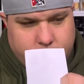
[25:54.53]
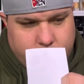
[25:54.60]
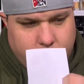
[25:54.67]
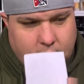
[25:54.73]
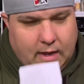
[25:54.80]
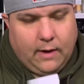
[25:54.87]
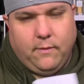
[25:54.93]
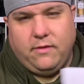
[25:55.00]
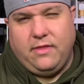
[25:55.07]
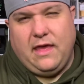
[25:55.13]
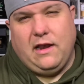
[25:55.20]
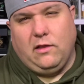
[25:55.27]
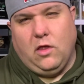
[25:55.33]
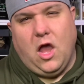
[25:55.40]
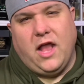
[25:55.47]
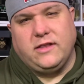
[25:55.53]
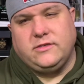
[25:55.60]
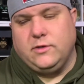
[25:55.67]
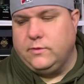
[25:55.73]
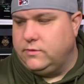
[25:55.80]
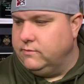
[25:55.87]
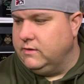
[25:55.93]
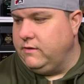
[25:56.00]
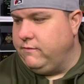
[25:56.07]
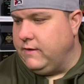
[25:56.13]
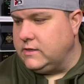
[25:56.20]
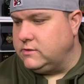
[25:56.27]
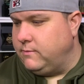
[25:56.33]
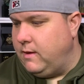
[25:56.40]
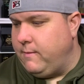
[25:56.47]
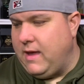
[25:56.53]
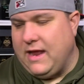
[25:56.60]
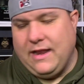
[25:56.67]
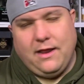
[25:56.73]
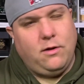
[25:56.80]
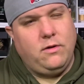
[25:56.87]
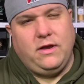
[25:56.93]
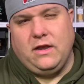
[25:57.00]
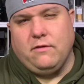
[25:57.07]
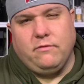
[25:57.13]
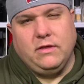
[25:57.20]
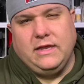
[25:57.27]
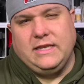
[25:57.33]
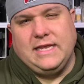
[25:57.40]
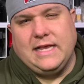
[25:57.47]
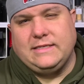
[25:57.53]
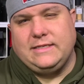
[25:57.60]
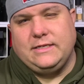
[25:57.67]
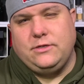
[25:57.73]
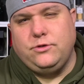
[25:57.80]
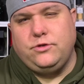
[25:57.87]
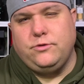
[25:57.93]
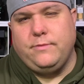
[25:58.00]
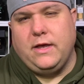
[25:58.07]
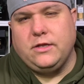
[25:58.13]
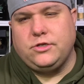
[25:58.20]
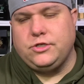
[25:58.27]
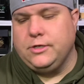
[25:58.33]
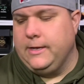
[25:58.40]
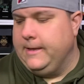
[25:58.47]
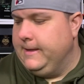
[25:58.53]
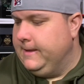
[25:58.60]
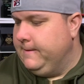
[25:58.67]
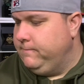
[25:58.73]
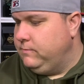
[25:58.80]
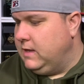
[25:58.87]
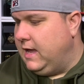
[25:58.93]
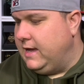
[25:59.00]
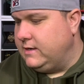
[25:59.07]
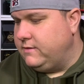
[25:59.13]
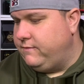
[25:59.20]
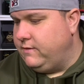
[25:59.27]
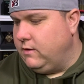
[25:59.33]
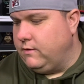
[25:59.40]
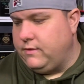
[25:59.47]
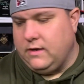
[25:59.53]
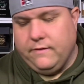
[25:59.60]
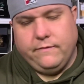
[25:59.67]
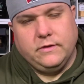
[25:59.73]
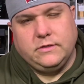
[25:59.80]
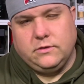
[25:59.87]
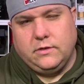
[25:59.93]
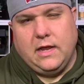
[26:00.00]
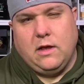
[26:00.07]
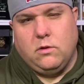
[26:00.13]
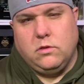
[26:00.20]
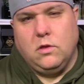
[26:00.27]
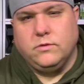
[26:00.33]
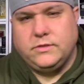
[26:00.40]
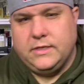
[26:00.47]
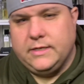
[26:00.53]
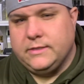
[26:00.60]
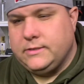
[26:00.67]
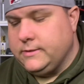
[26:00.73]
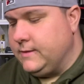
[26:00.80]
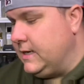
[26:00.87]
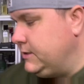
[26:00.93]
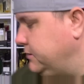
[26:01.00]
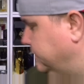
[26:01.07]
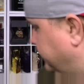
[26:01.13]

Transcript: I wear that a lot, so it's really fresh in my mind. I don't need to really test it too much to figure out the difference and how close it is. Actually,